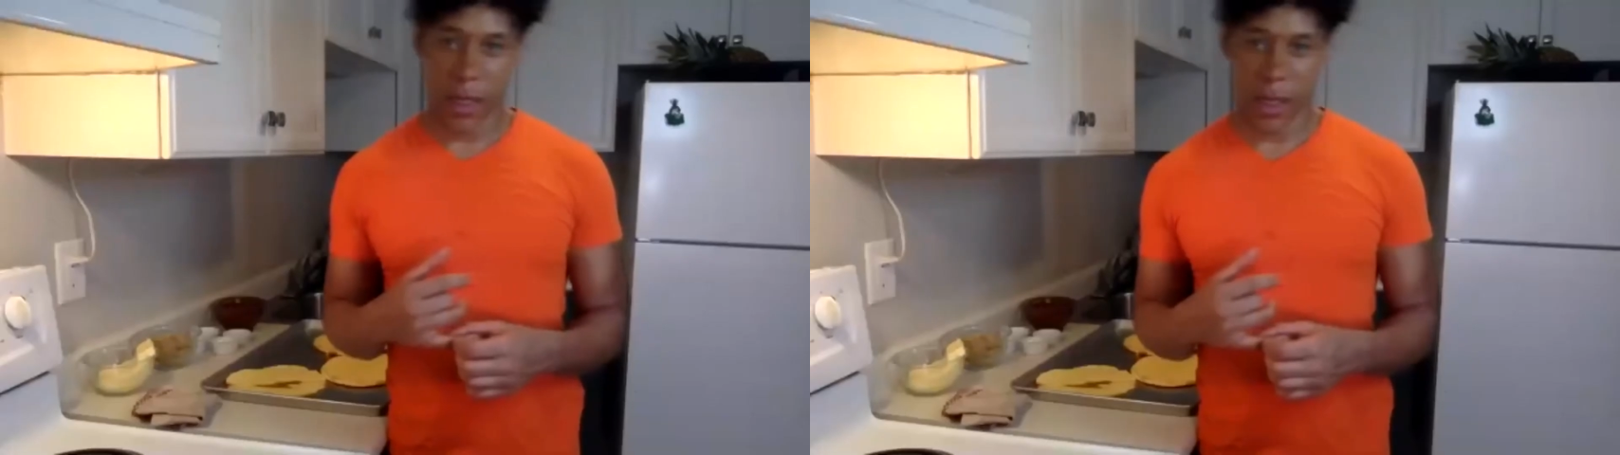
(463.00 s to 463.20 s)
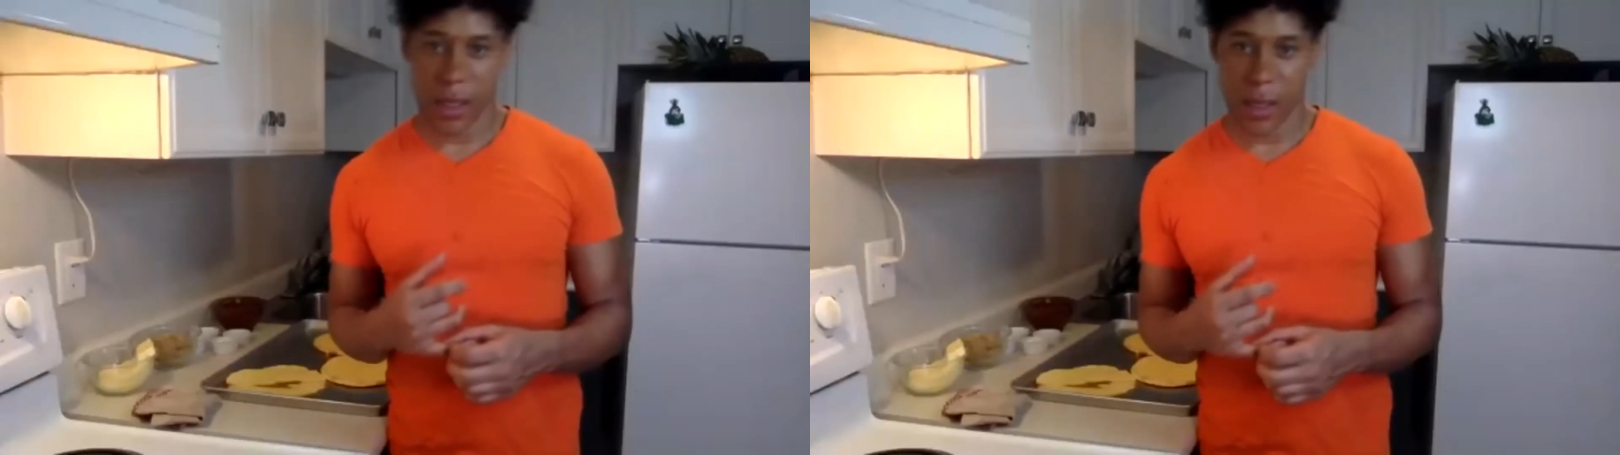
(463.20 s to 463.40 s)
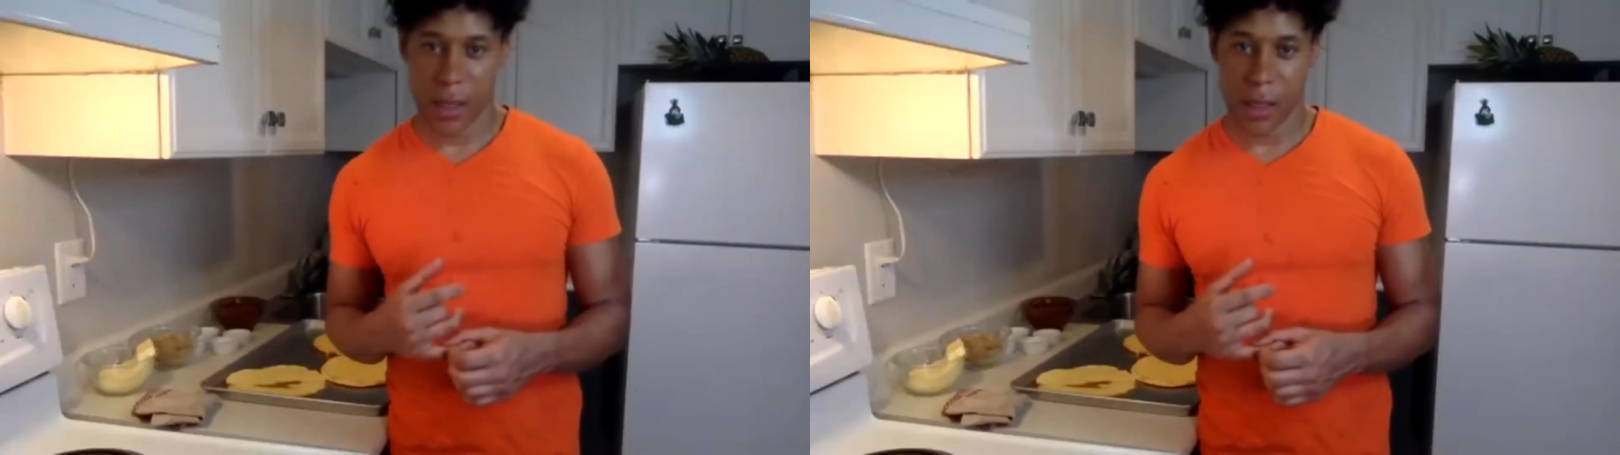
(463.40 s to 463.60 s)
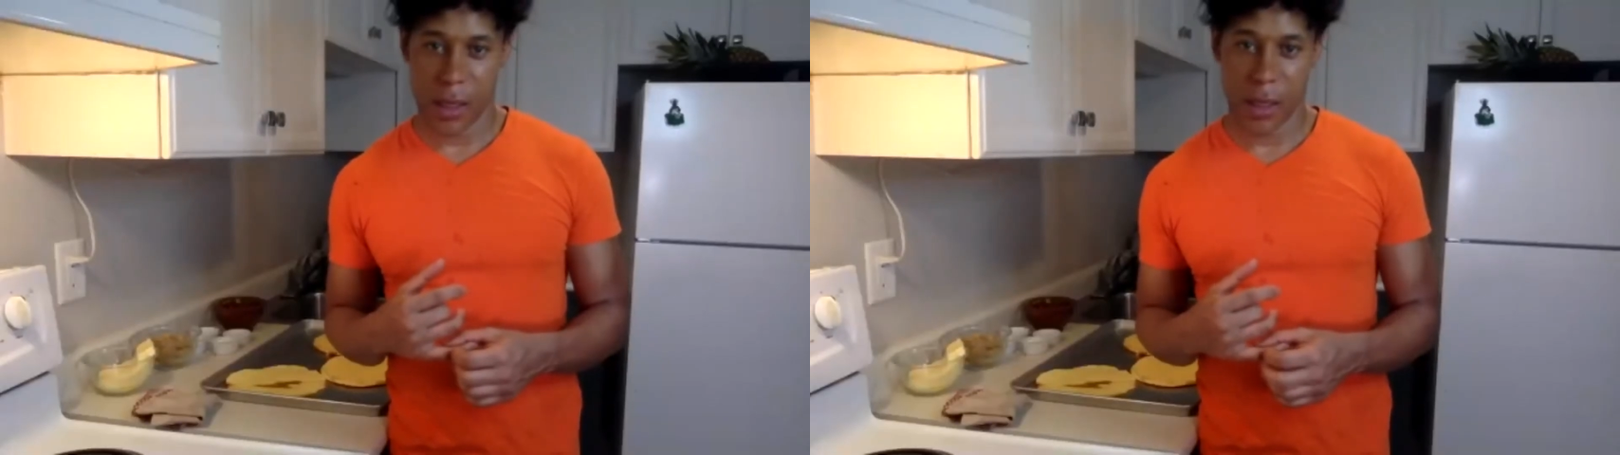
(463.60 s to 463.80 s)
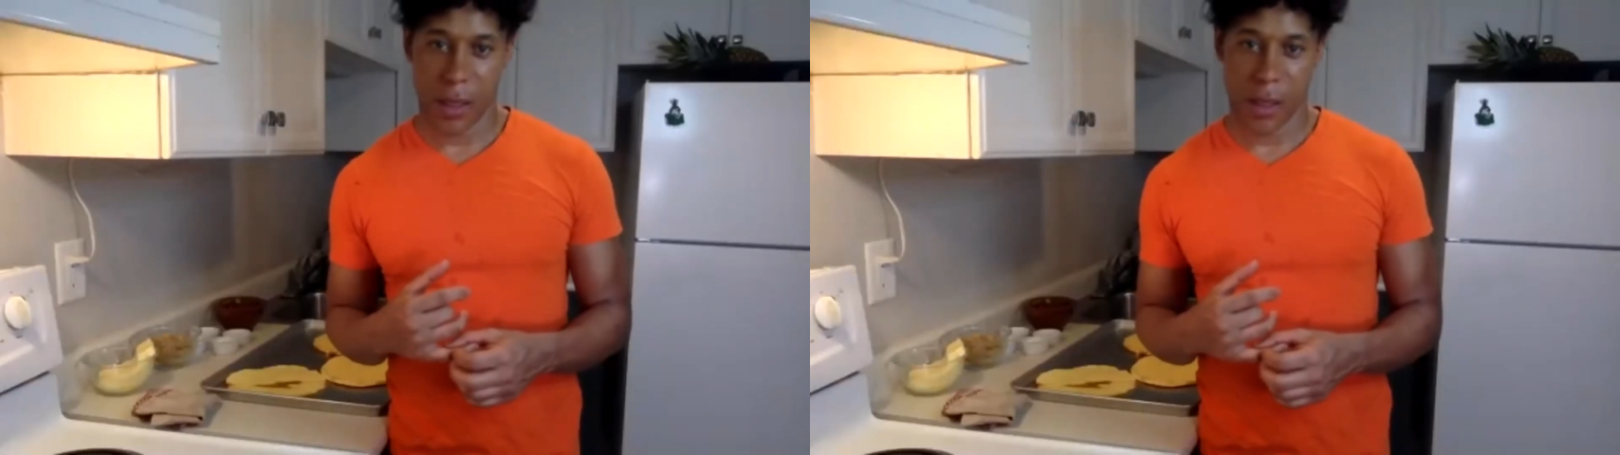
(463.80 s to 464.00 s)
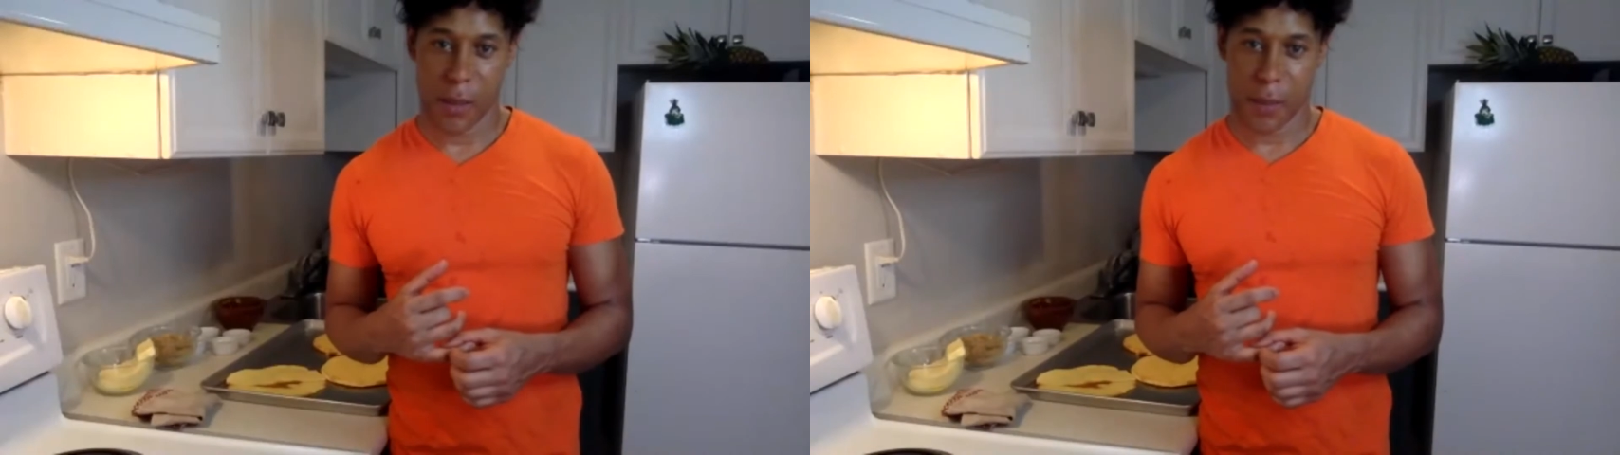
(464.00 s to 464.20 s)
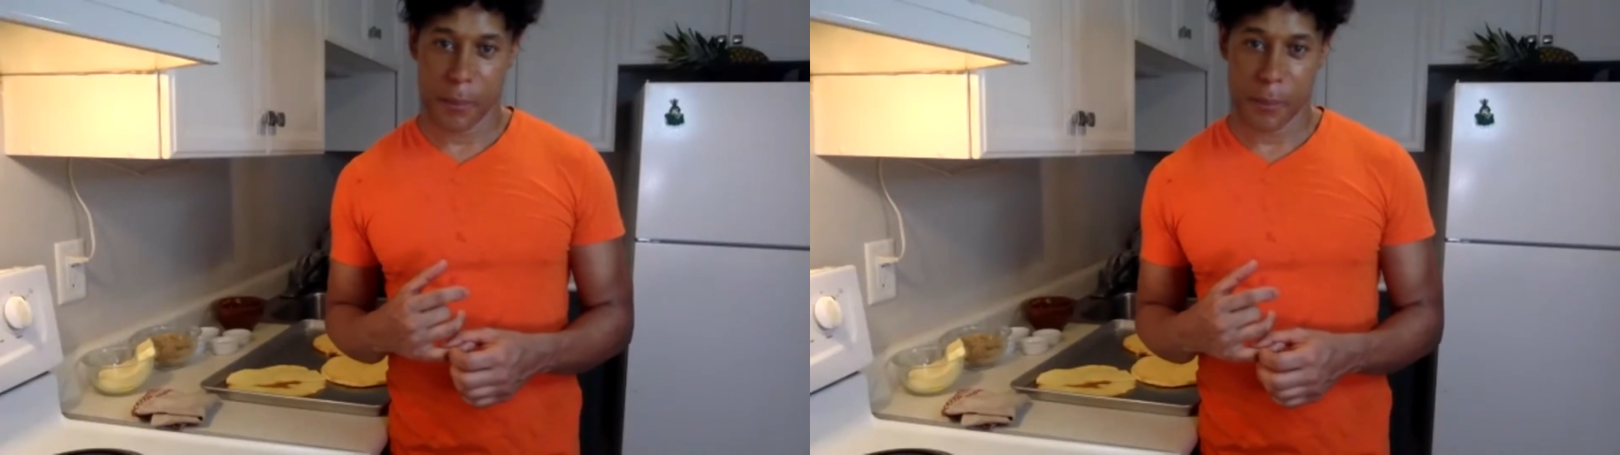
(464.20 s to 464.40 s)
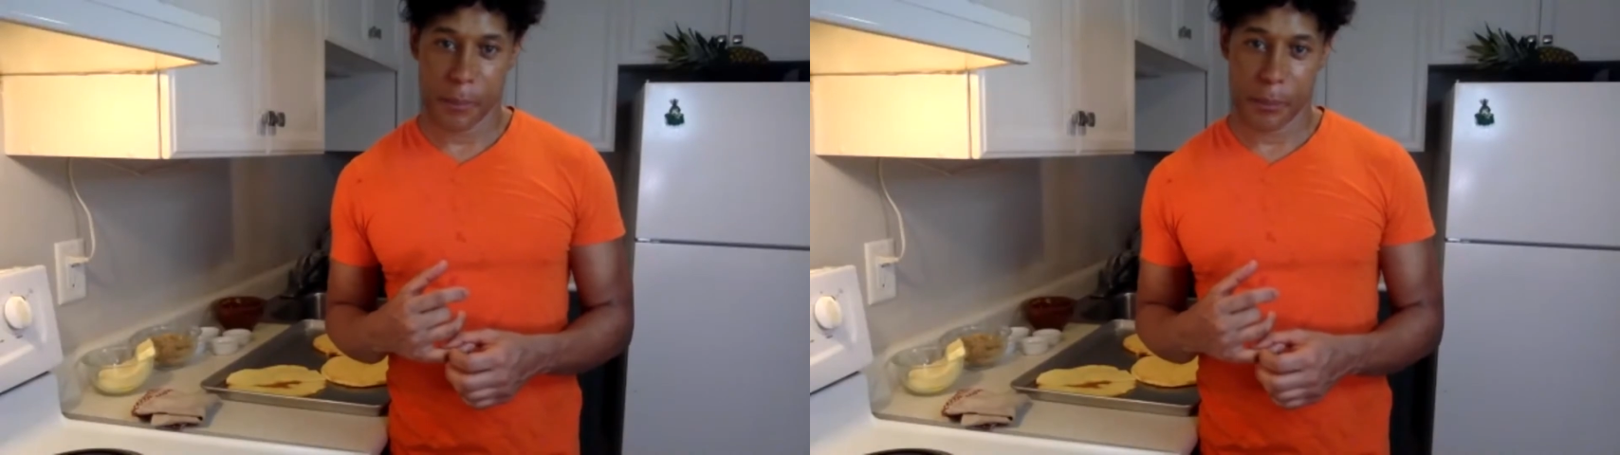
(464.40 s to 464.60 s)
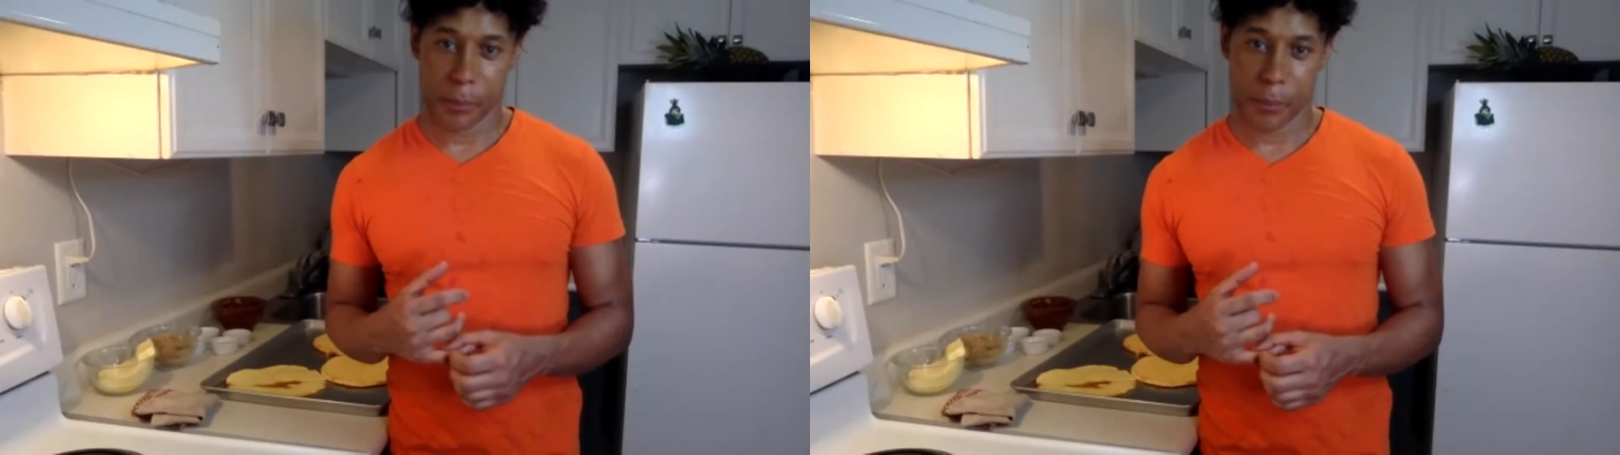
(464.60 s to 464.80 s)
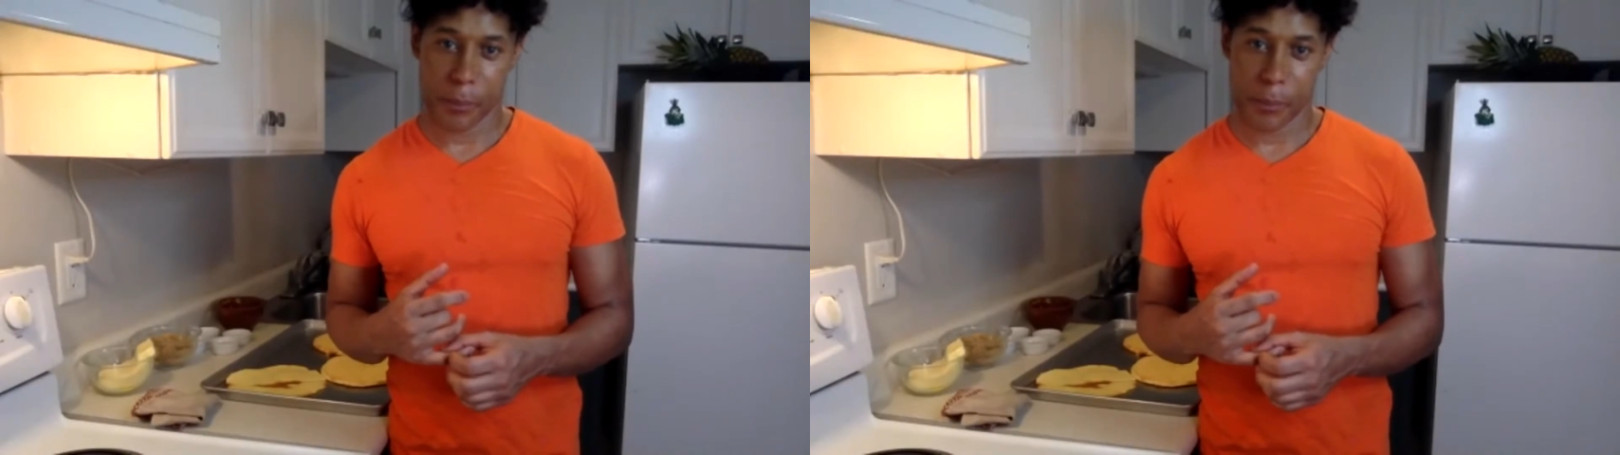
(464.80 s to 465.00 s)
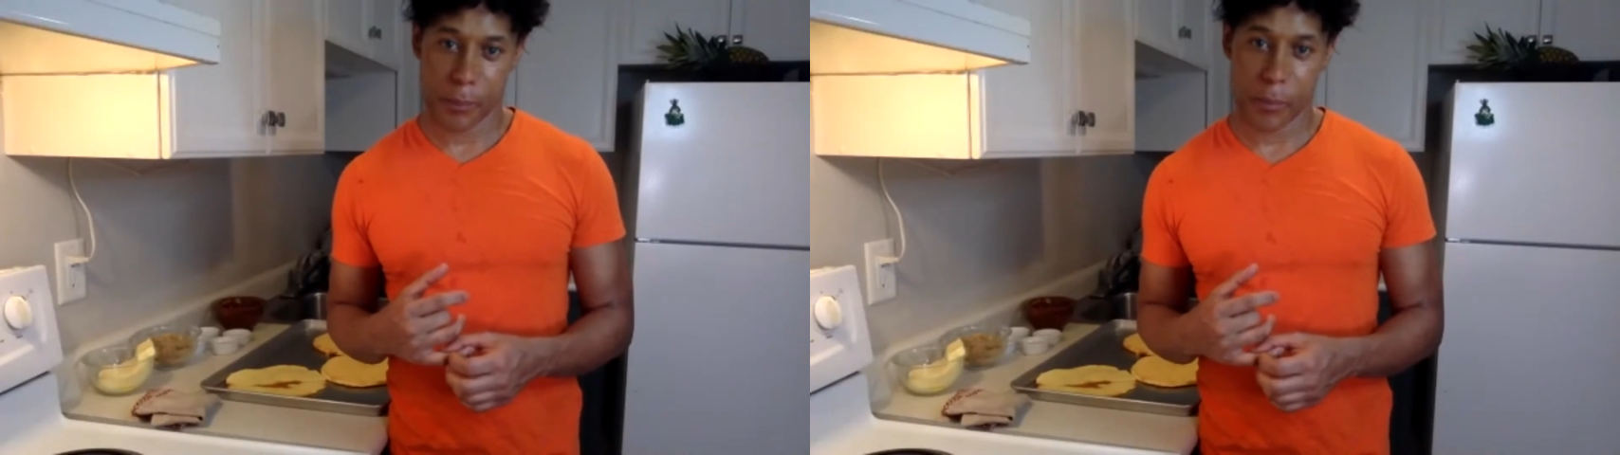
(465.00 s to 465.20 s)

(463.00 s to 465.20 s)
And then while that's being done,